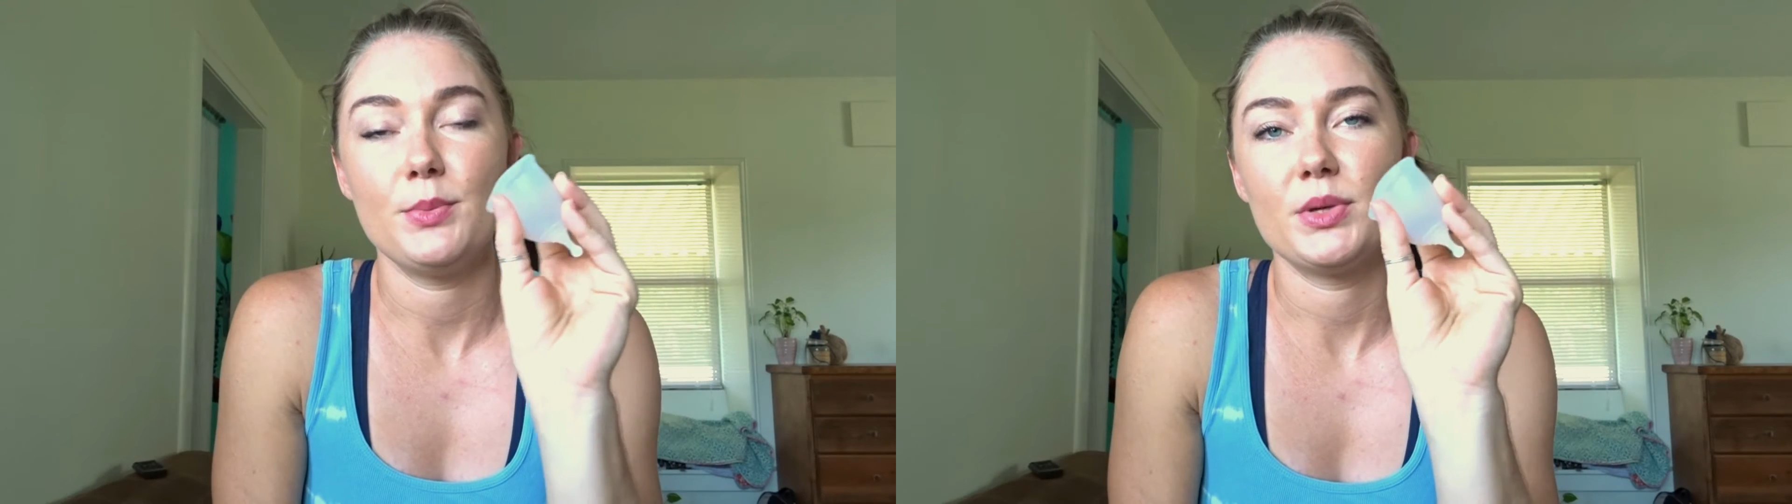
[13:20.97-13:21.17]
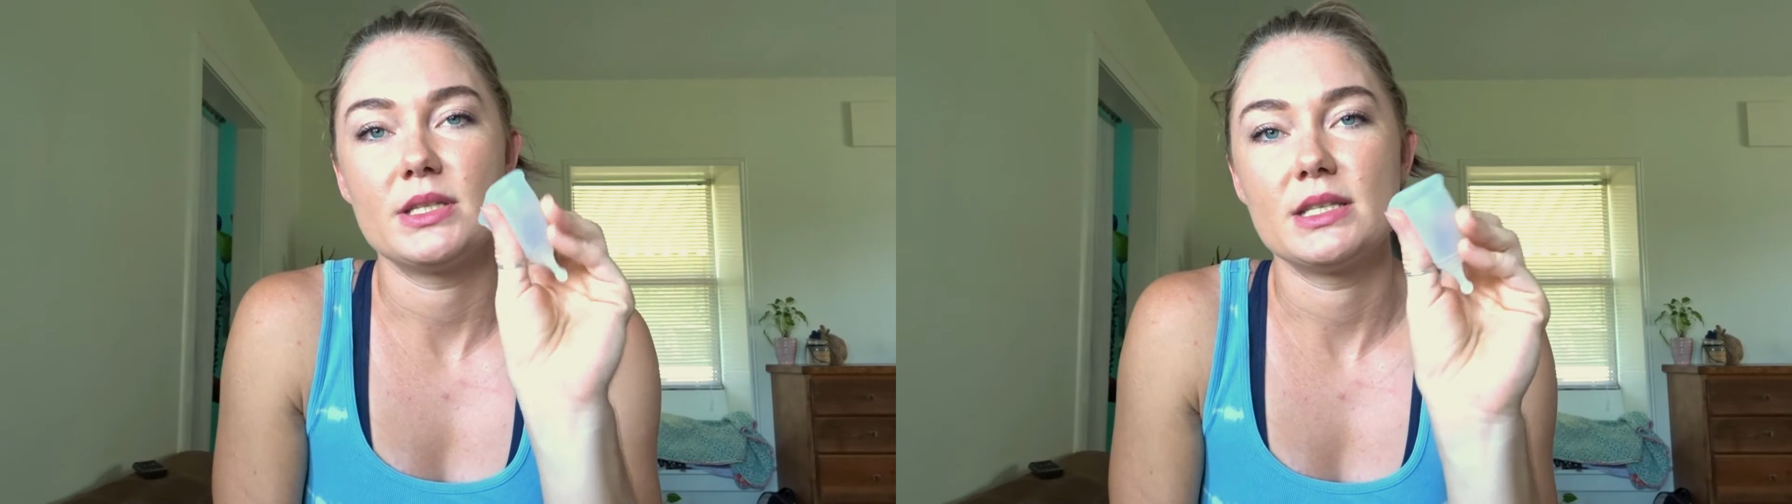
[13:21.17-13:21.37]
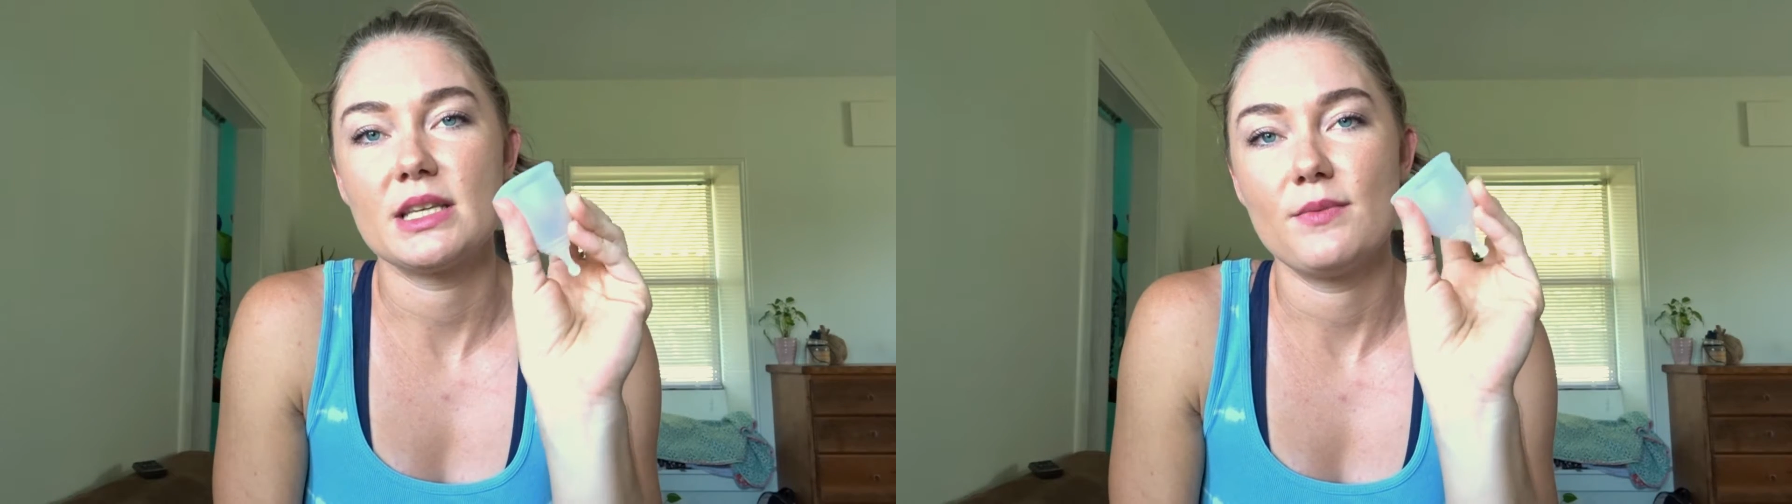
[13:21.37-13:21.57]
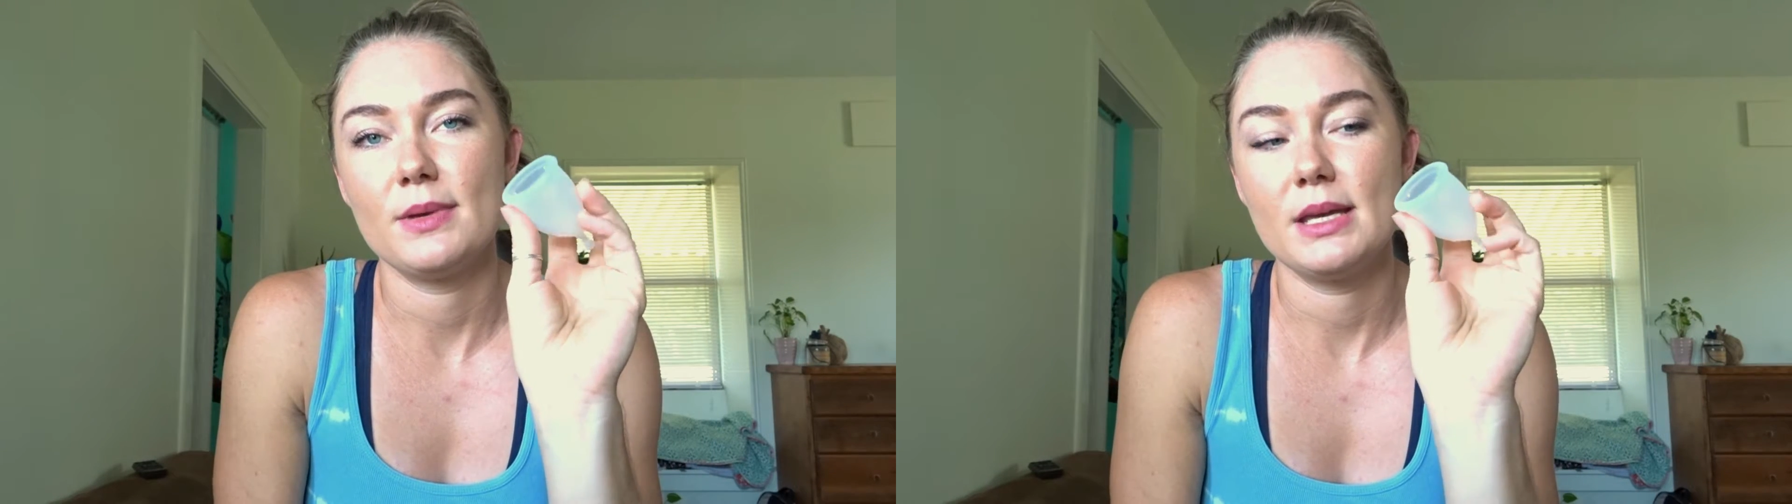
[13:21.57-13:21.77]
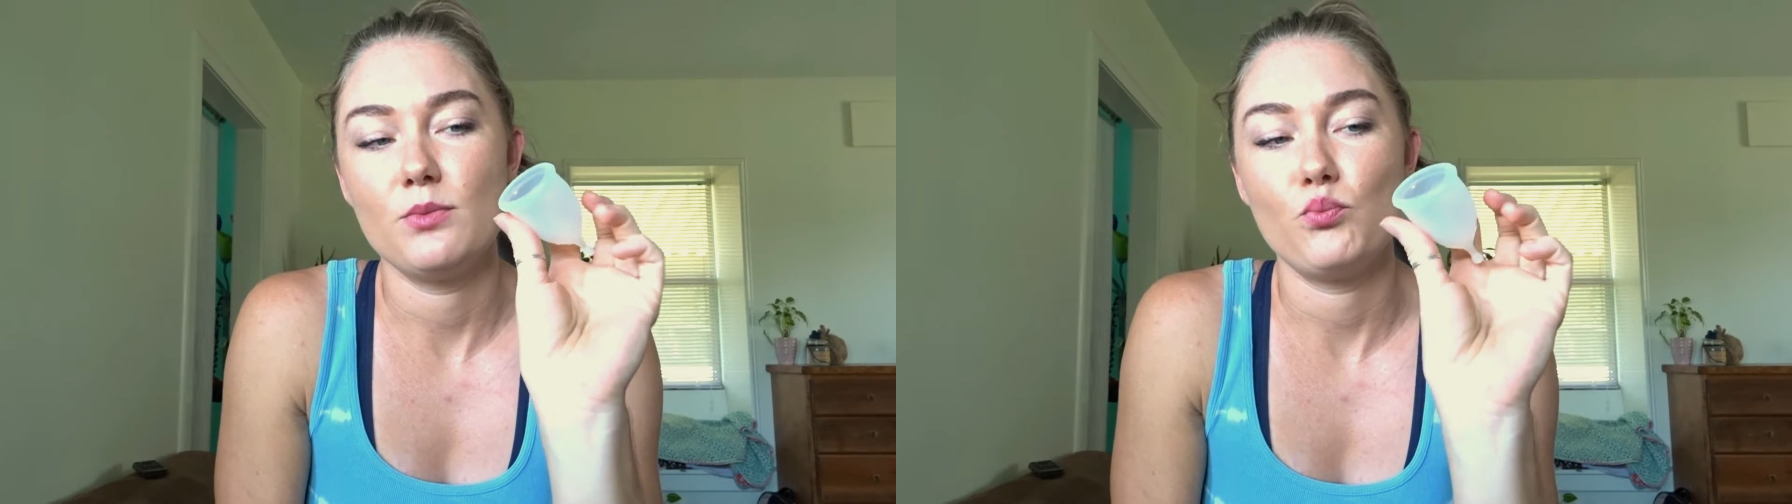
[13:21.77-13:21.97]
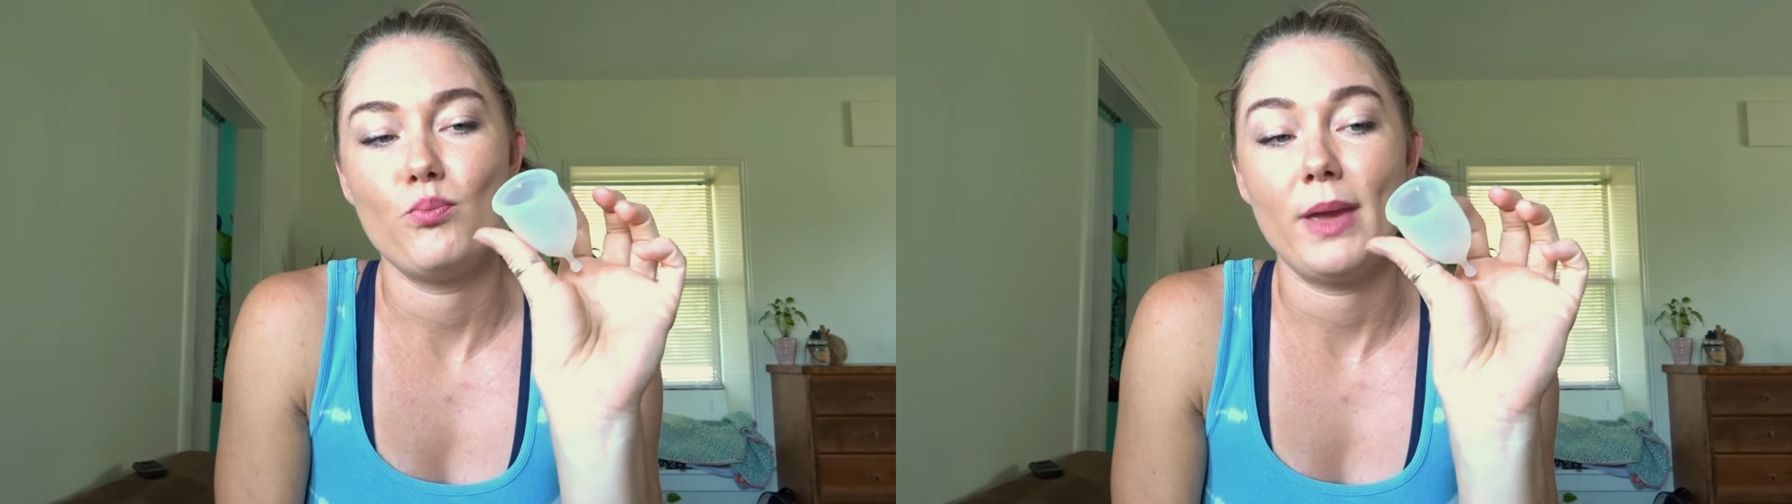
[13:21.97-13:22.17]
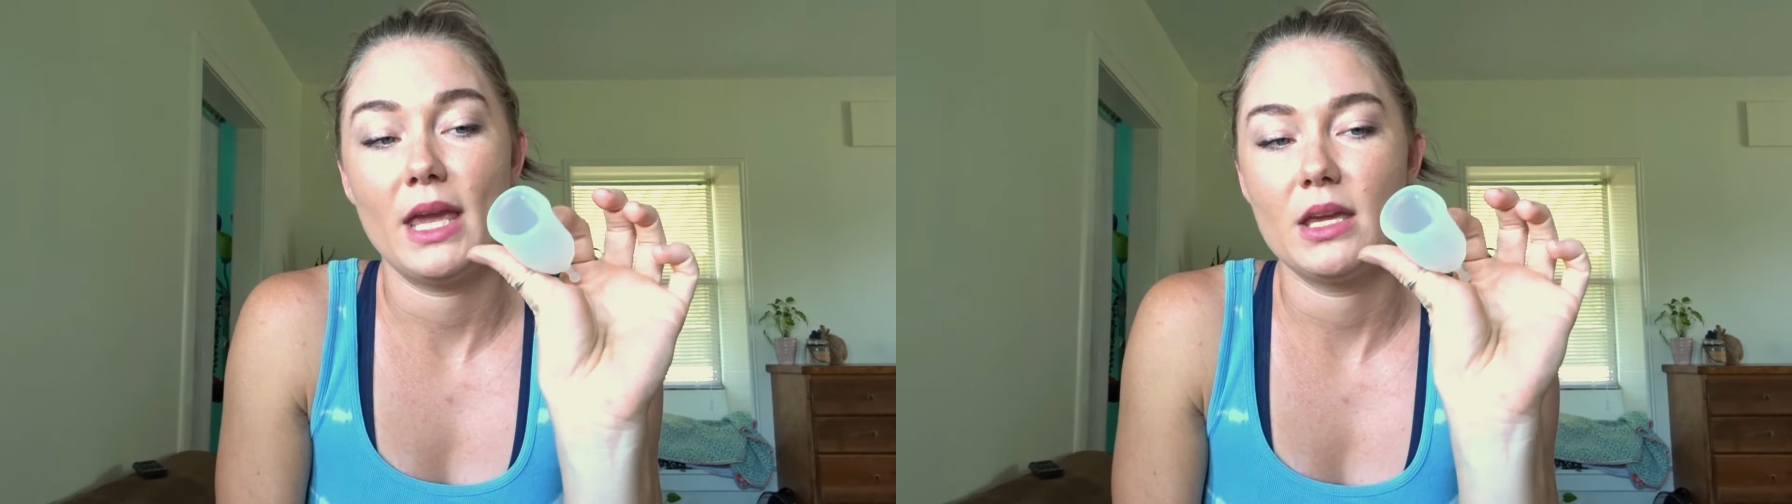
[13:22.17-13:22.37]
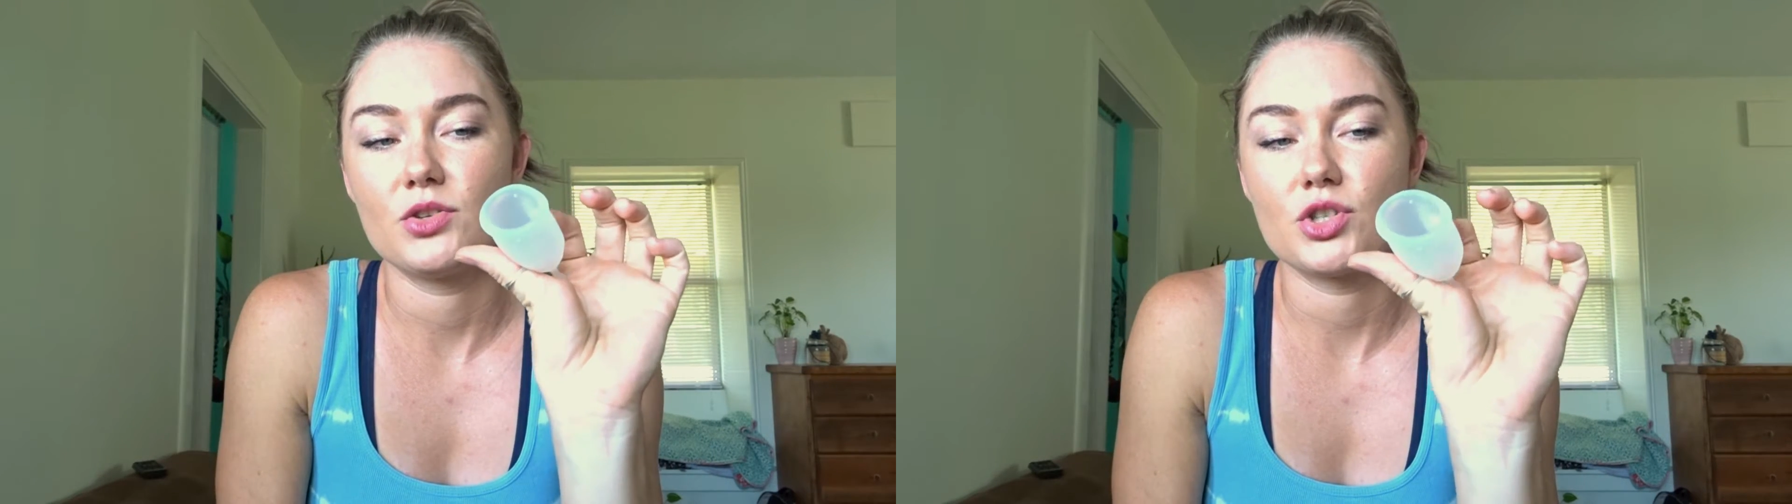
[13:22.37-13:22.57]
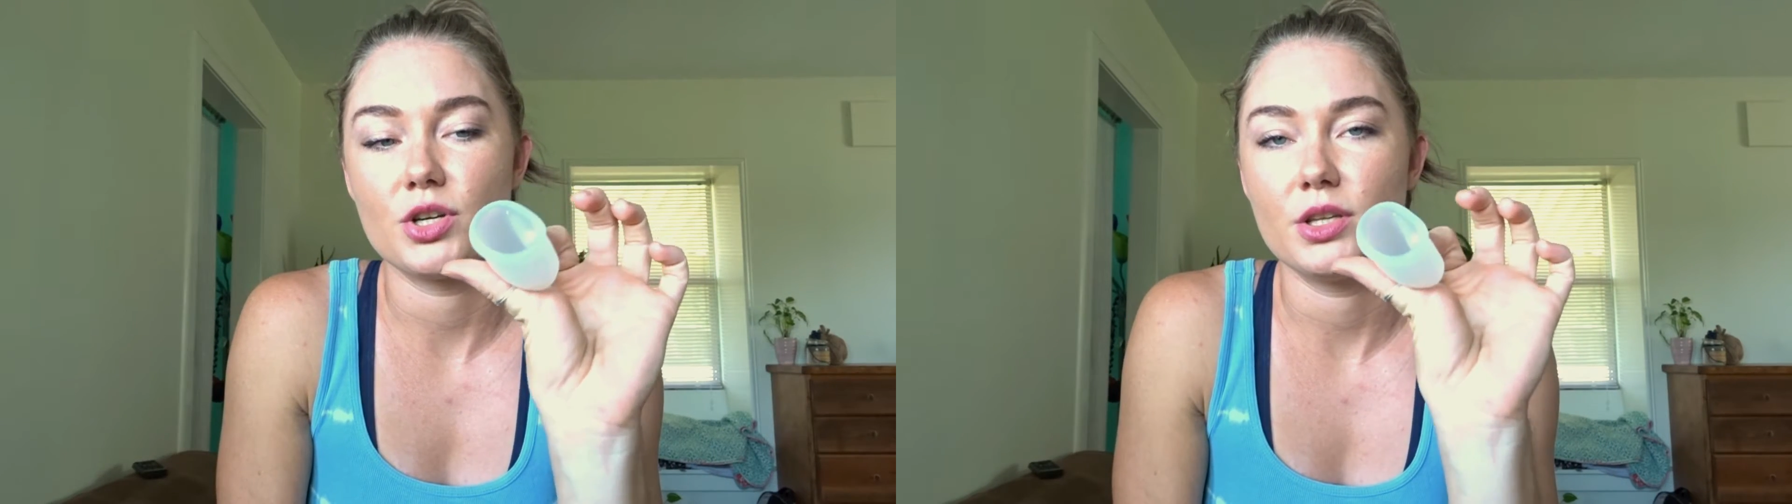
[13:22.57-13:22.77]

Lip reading: But since I've been making sure